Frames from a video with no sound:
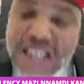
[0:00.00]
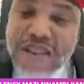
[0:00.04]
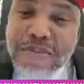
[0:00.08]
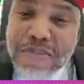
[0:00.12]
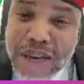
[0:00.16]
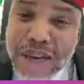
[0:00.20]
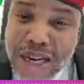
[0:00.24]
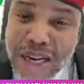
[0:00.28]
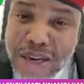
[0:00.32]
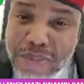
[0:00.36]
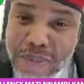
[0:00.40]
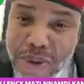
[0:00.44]

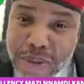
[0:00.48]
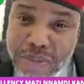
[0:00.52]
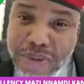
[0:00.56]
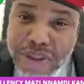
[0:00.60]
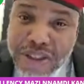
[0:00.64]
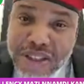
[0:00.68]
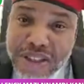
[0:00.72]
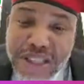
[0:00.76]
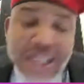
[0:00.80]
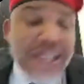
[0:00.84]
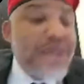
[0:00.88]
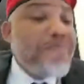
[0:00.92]
in Benin
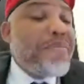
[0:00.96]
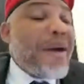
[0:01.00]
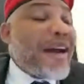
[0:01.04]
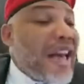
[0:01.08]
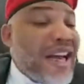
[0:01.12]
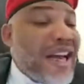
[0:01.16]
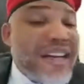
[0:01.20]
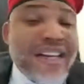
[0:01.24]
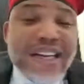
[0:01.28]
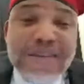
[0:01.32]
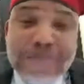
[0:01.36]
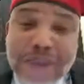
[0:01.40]
Republic, in
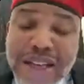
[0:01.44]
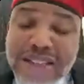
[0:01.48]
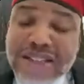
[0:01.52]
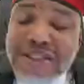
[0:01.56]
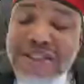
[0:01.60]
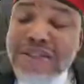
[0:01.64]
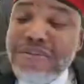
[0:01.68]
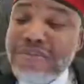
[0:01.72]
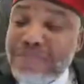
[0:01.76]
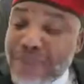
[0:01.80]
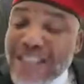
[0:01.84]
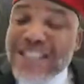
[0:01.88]

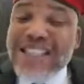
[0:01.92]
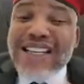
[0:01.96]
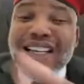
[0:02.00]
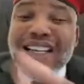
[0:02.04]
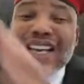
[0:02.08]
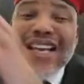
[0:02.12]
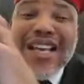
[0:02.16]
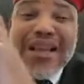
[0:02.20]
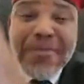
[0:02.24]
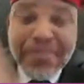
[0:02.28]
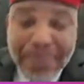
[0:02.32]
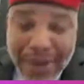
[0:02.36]
Badagry,
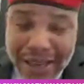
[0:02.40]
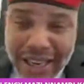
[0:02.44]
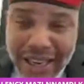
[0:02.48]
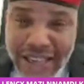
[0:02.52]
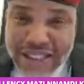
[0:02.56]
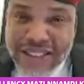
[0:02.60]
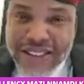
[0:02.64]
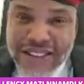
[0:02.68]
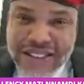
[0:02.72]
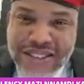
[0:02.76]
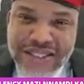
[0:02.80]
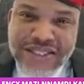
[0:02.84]
basically in
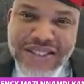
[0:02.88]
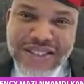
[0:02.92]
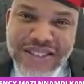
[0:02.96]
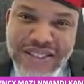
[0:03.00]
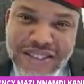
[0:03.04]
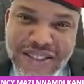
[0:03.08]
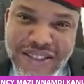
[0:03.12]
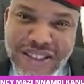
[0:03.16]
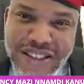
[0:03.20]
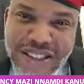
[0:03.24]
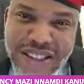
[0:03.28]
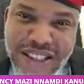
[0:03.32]
Badagry.
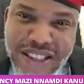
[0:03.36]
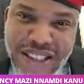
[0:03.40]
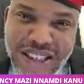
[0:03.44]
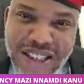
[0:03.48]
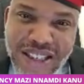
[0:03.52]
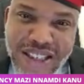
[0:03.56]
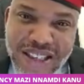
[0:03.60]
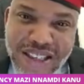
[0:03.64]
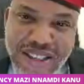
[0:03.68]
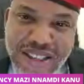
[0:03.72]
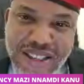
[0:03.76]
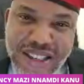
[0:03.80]

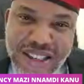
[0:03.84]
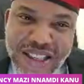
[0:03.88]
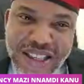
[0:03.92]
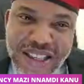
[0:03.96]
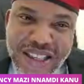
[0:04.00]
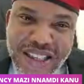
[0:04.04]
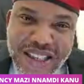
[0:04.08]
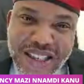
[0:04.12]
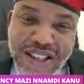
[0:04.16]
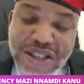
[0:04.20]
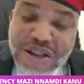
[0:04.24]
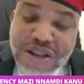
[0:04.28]

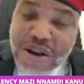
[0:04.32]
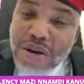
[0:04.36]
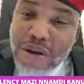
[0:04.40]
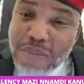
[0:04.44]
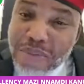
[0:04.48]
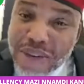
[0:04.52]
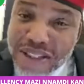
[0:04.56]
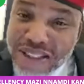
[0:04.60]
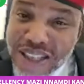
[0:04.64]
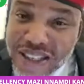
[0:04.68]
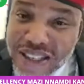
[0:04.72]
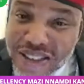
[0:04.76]
You know
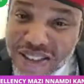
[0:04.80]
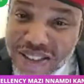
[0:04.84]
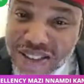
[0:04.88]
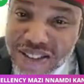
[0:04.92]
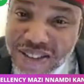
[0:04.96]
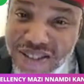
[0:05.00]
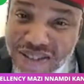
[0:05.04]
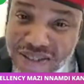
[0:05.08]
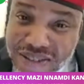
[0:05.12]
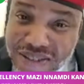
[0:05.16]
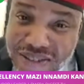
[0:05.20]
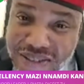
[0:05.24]
what Britain
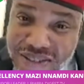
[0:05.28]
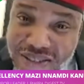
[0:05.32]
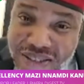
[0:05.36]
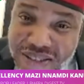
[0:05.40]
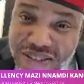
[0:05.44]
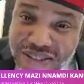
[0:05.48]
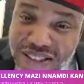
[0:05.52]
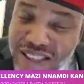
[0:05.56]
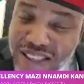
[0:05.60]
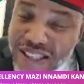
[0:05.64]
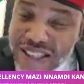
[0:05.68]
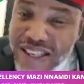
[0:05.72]
did?
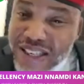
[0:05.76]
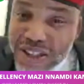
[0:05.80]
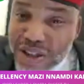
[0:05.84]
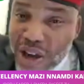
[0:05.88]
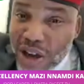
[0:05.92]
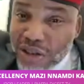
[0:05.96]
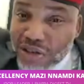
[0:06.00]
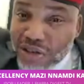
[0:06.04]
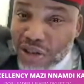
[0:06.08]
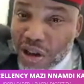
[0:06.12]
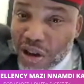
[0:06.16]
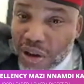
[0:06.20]
They
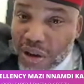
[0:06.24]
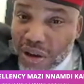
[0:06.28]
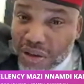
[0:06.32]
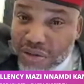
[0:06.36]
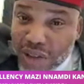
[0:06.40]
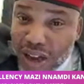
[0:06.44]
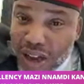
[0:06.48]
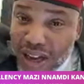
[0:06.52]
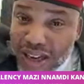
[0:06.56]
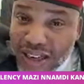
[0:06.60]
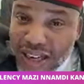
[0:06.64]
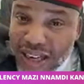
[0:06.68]
didn't
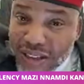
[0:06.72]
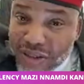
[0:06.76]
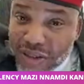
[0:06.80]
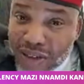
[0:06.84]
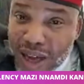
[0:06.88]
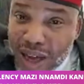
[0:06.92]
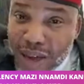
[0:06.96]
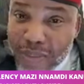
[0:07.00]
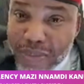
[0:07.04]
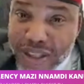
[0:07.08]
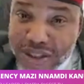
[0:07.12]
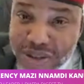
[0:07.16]
go to England
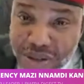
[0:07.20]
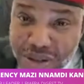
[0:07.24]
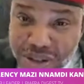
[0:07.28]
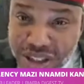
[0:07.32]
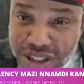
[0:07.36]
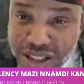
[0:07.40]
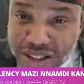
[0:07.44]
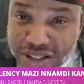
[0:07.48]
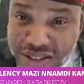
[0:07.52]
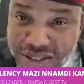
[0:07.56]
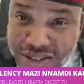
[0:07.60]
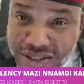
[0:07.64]
to go and bring
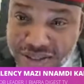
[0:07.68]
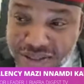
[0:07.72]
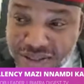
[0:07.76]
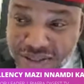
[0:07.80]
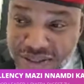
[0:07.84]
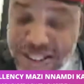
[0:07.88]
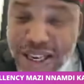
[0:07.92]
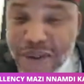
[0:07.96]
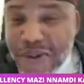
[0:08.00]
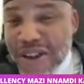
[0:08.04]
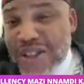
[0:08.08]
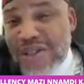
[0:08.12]
soldiers.
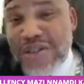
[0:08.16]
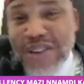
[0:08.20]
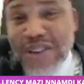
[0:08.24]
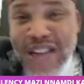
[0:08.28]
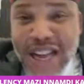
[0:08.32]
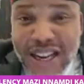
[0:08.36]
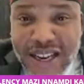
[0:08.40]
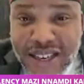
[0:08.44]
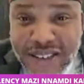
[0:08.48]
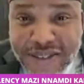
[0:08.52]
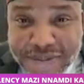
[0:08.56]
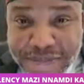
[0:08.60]
They went
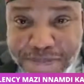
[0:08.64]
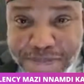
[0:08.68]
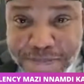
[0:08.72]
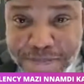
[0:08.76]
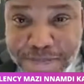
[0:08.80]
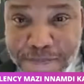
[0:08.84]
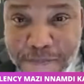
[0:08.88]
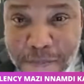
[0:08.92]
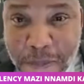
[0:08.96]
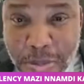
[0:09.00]
to Ghana.